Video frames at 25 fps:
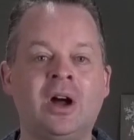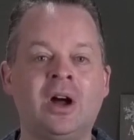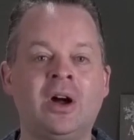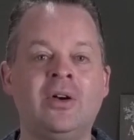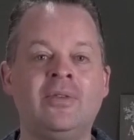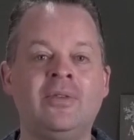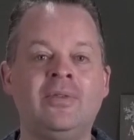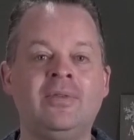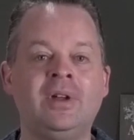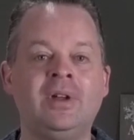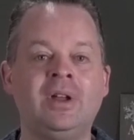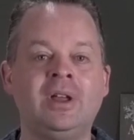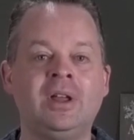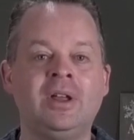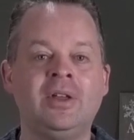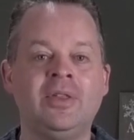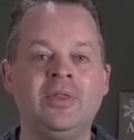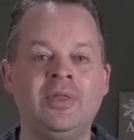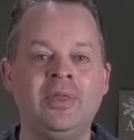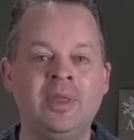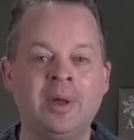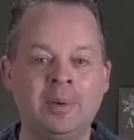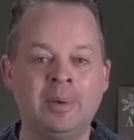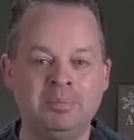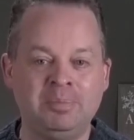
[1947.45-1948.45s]
of
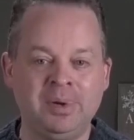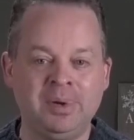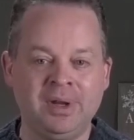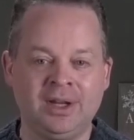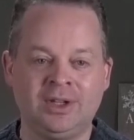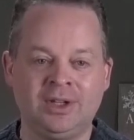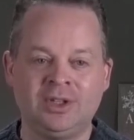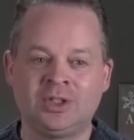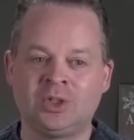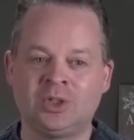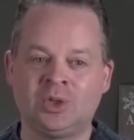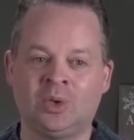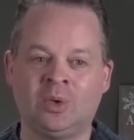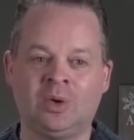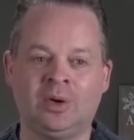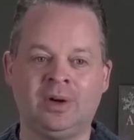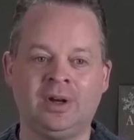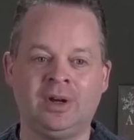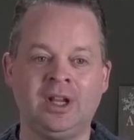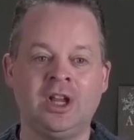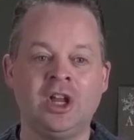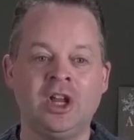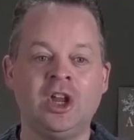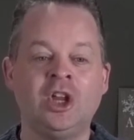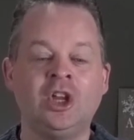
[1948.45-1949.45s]
the big
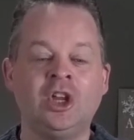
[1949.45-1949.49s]
story,